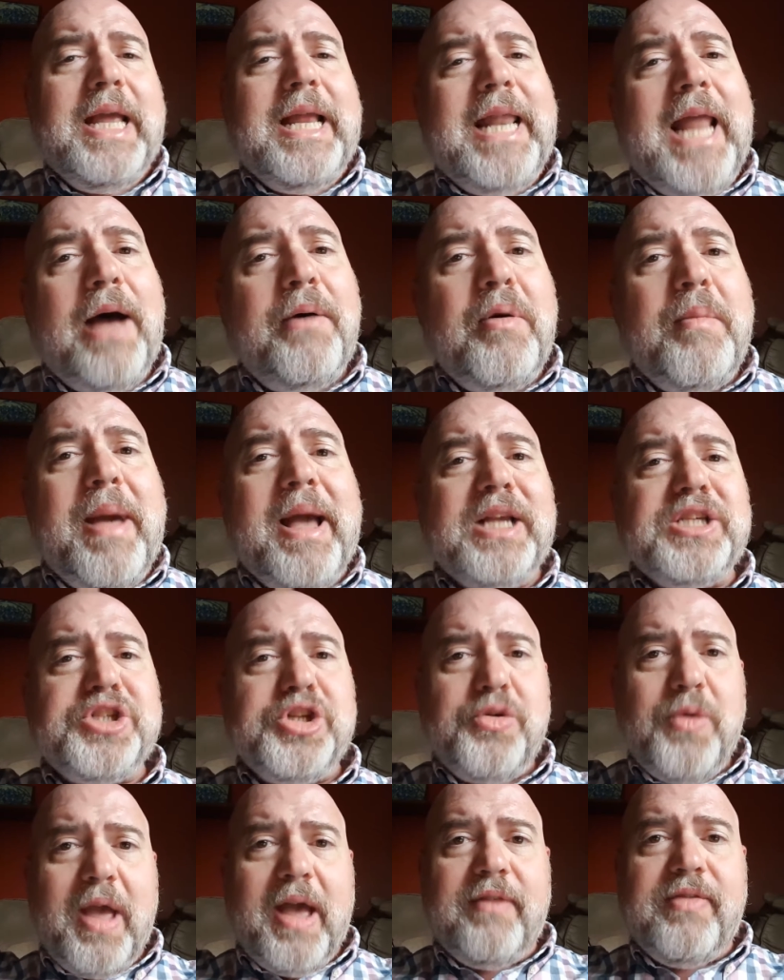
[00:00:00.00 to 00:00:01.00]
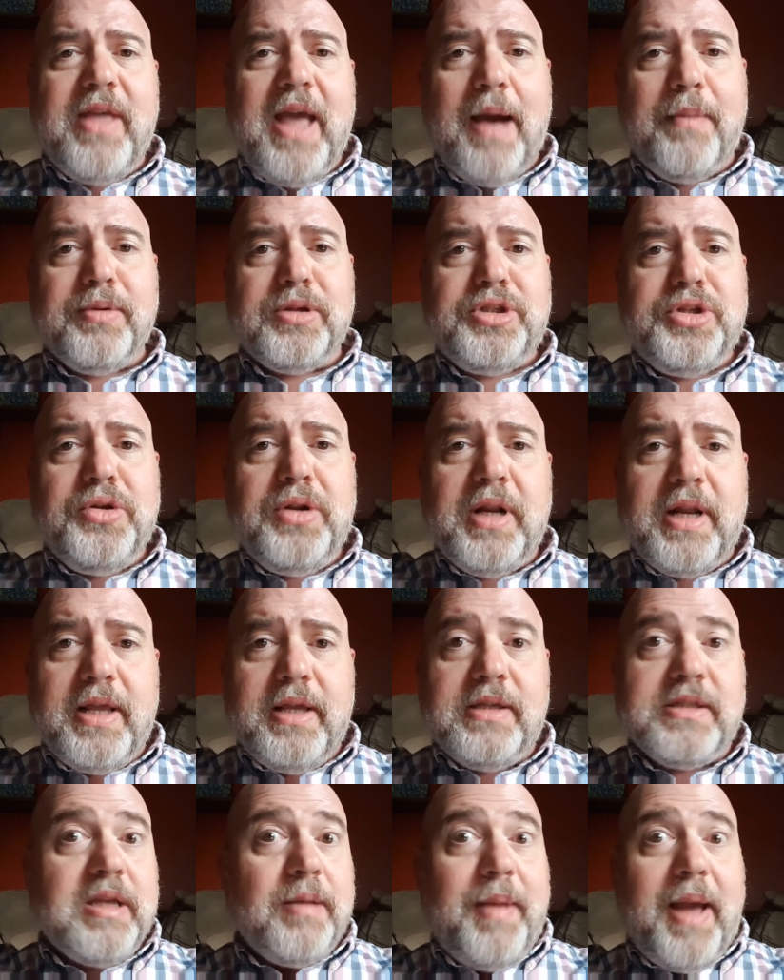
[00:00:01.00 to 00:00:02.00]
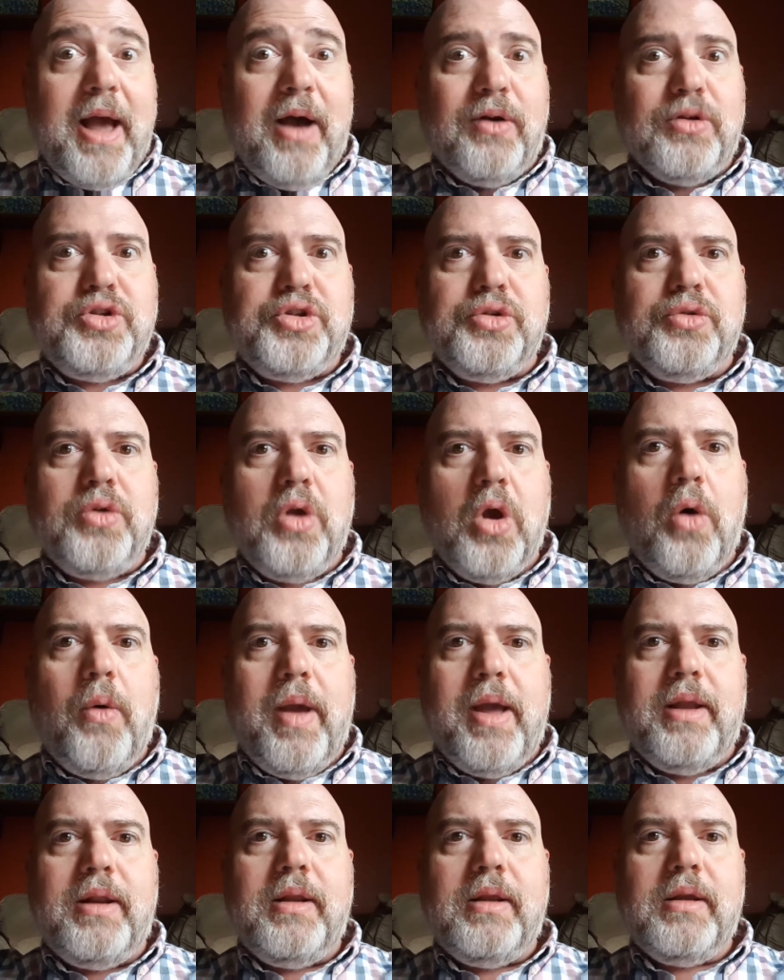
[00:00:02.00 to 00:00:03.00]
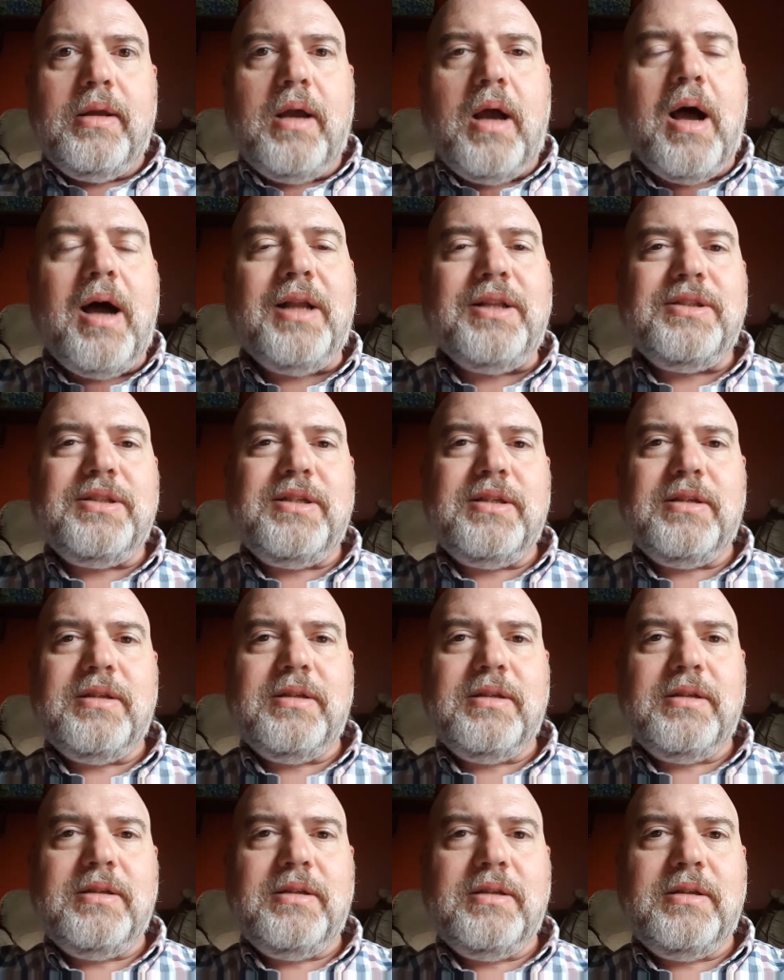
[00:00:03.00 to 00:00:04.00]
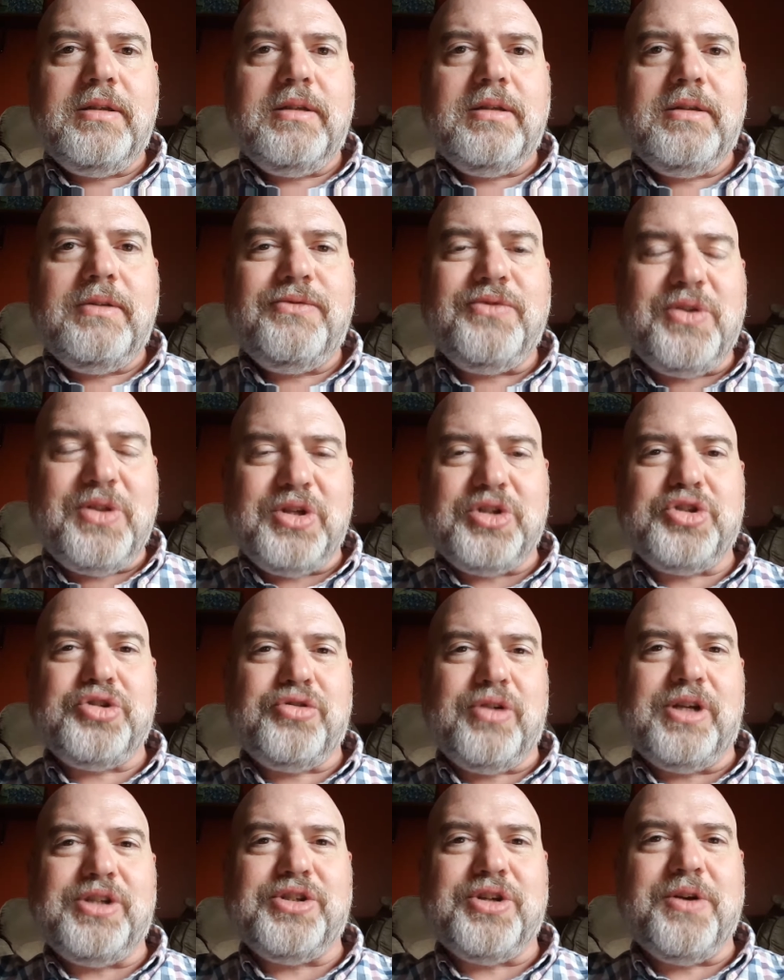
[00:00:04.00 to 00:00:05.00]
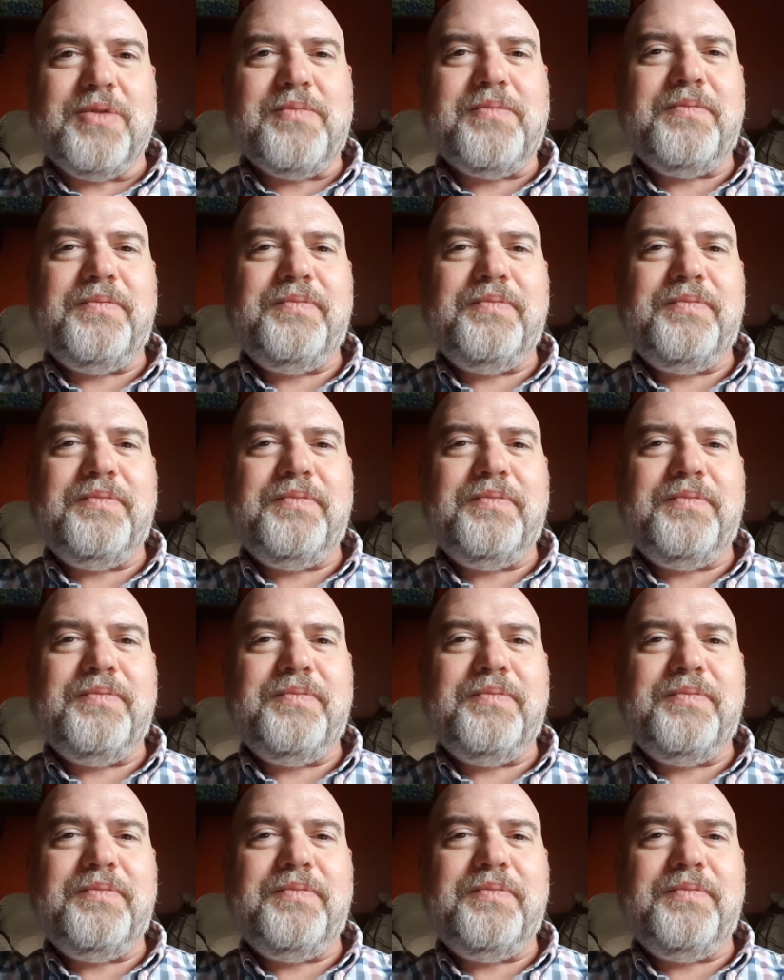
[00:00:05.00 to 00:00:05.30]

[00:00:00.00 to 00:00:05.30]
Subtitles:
Now imagine you have the opportunity somehow to go and hunt for this treasure.